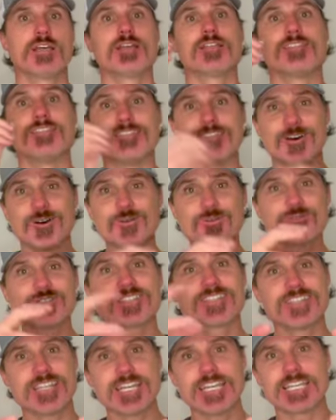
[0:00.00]
those
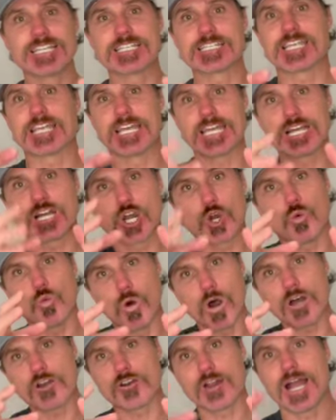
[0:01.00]
things in our
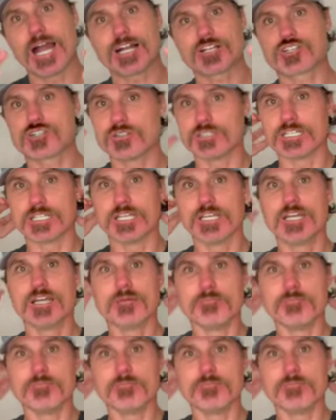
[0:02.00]
water actually